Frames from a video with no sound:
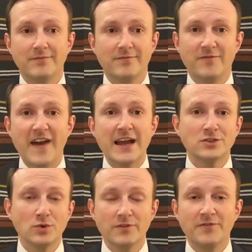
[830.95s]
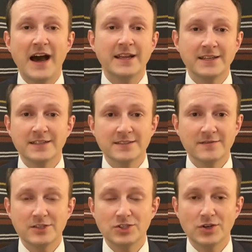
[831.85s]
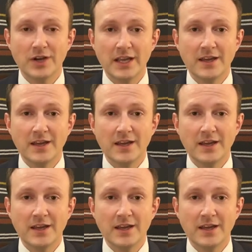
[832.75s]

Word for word: factual findings of the jury.